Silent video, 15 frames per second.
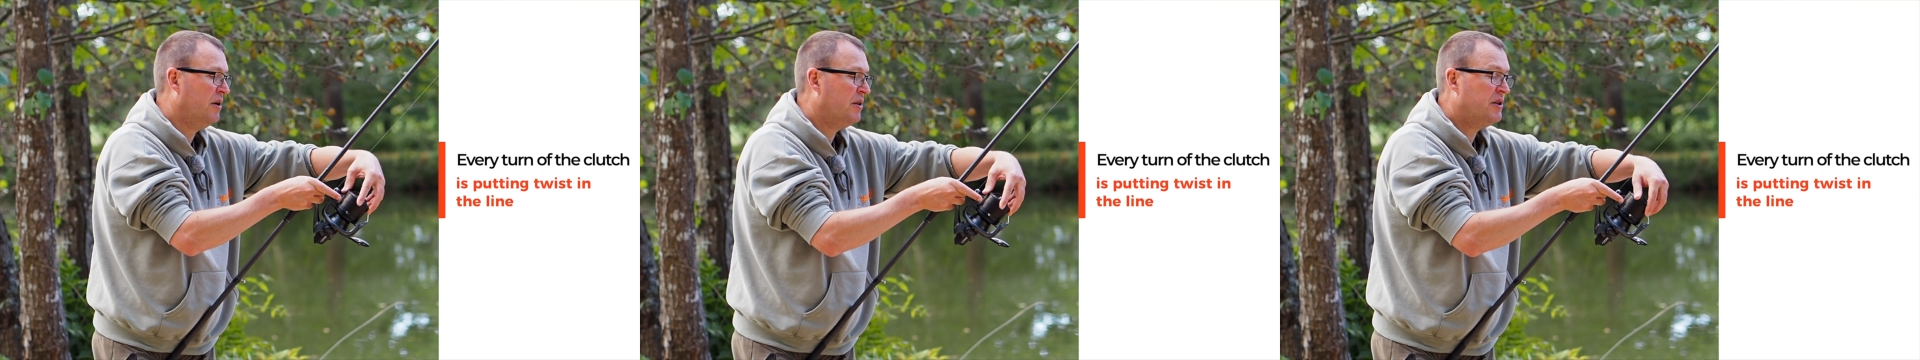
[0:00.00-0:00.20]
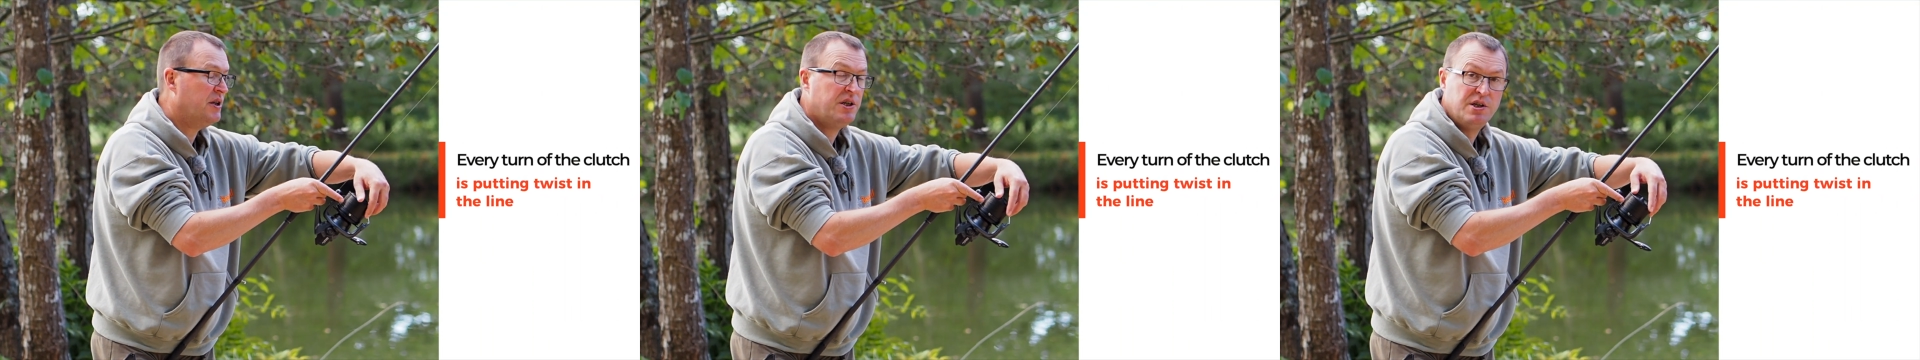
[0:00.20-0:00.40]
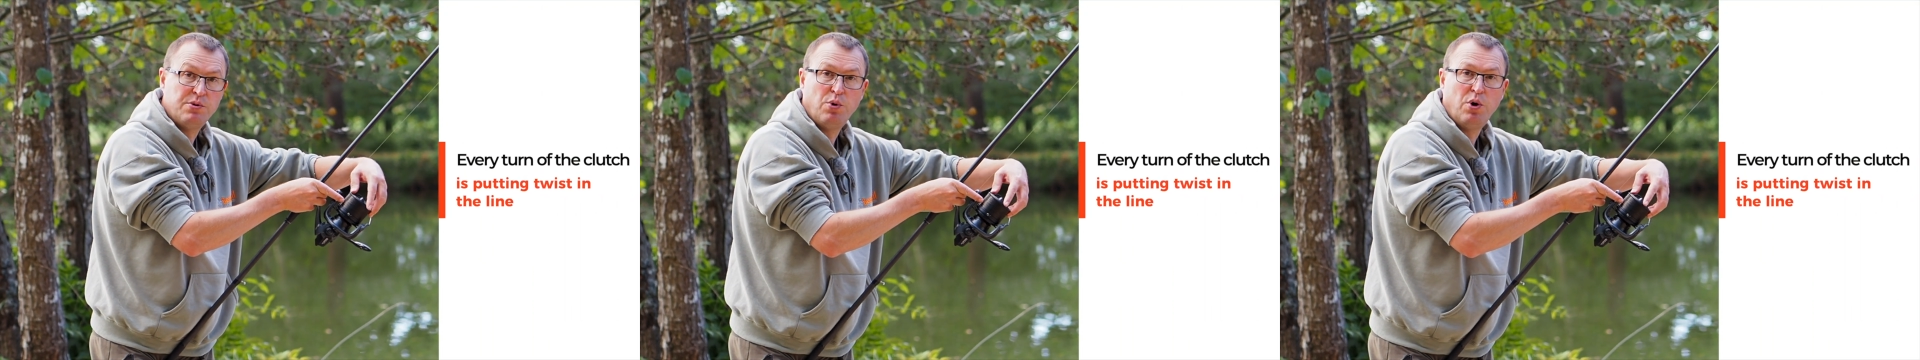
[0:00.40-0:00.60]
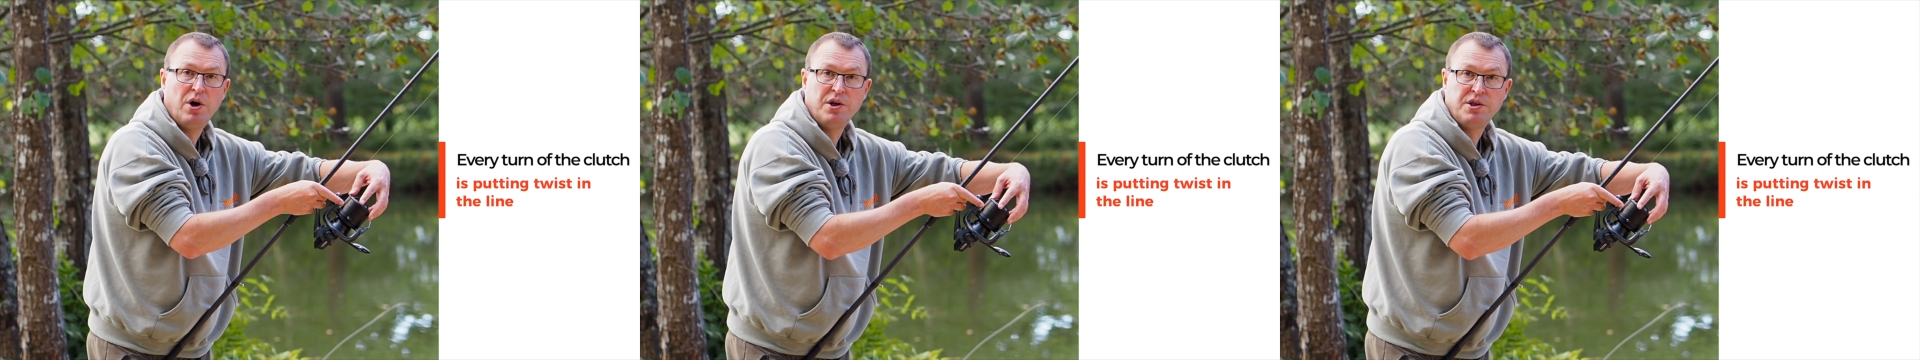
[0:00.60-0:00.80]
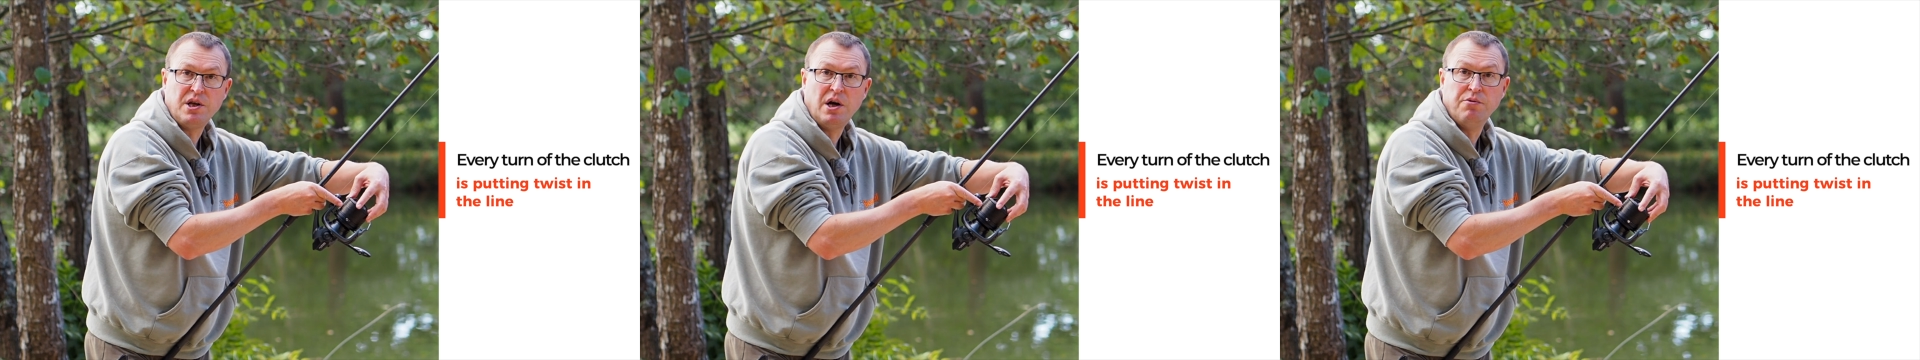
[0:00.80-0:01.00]
this is why I
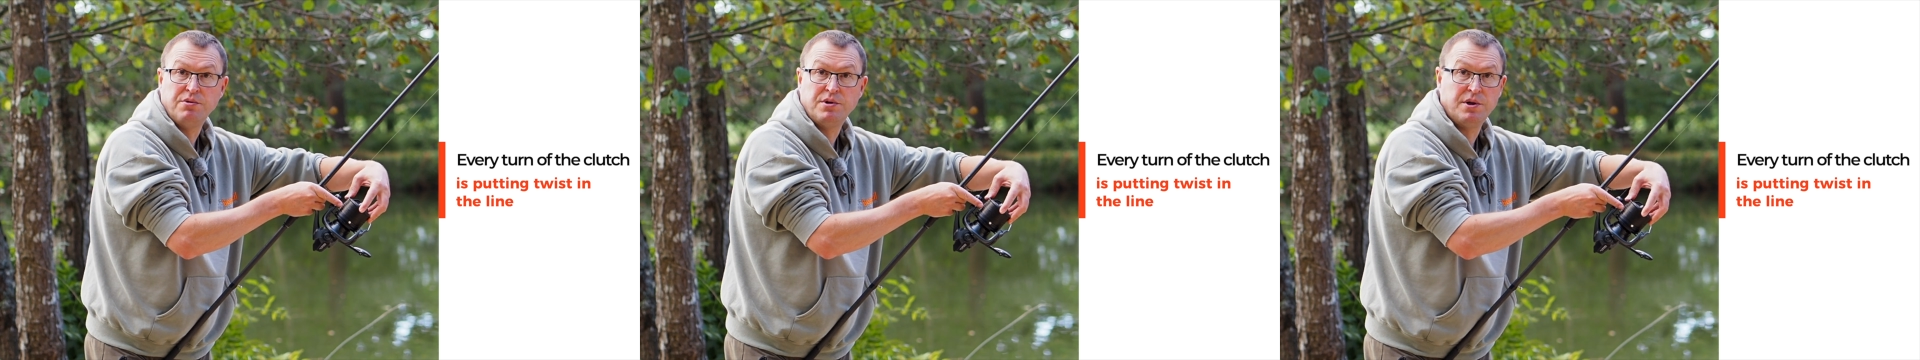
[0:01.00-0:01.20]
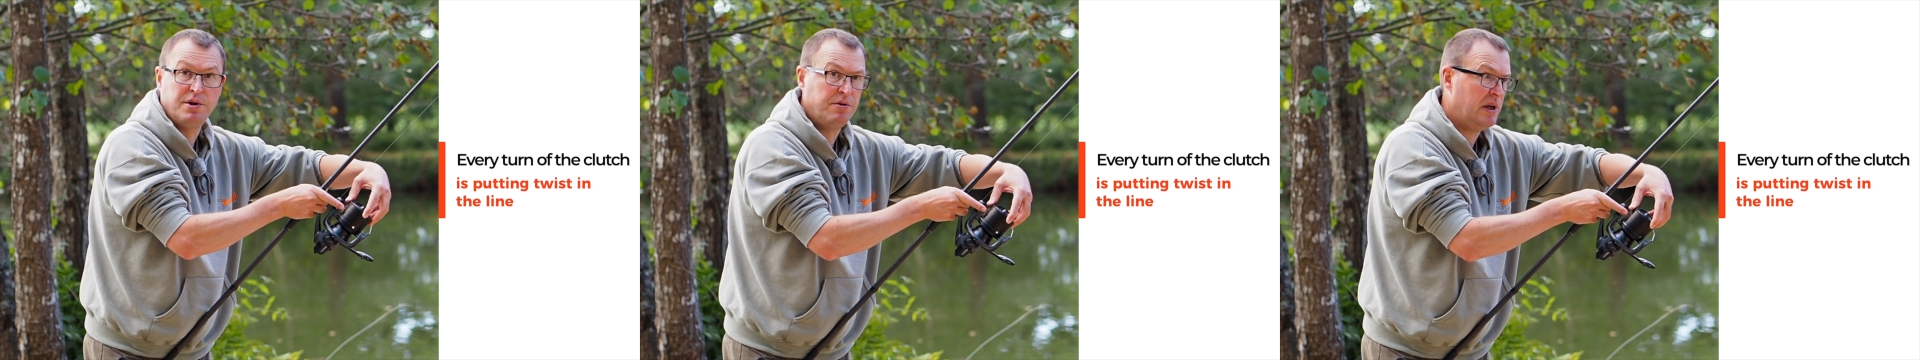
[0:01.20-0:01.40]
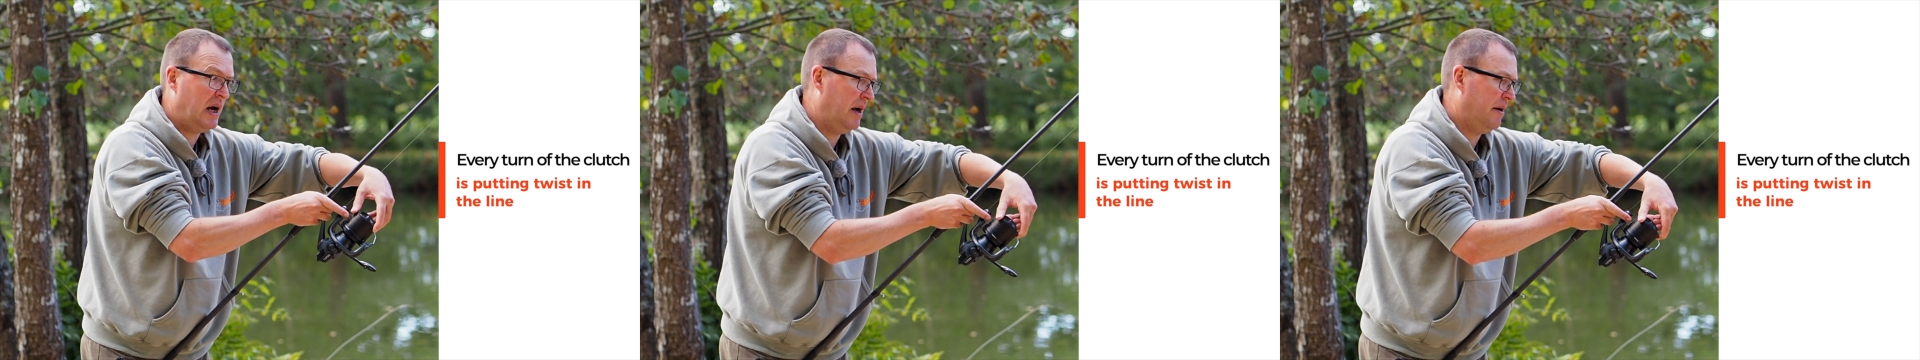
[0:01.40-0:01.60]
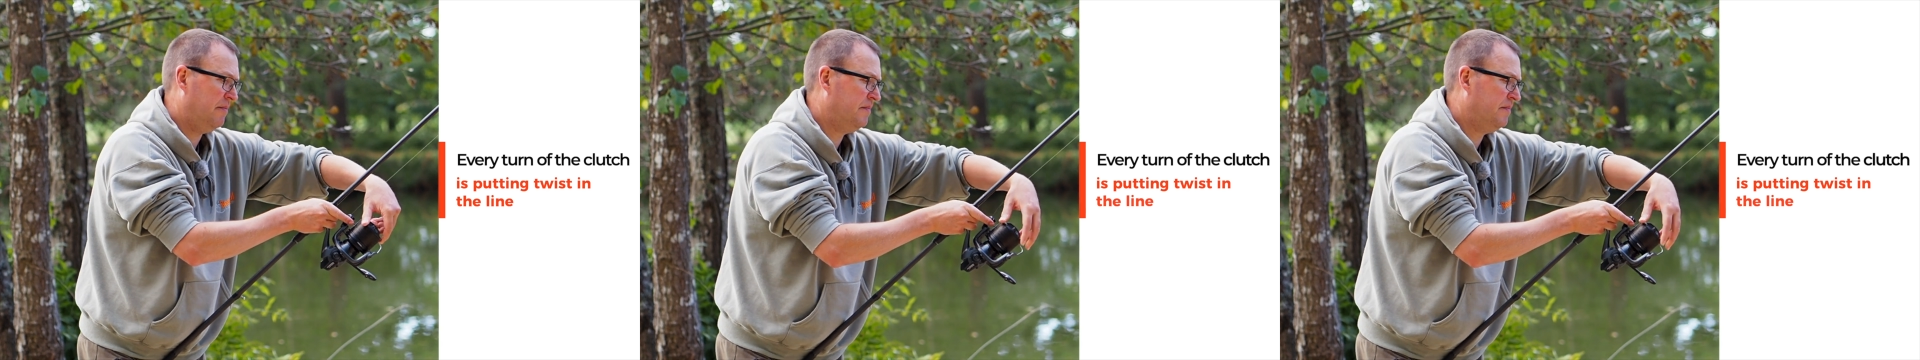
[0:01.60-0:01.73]
don't do that.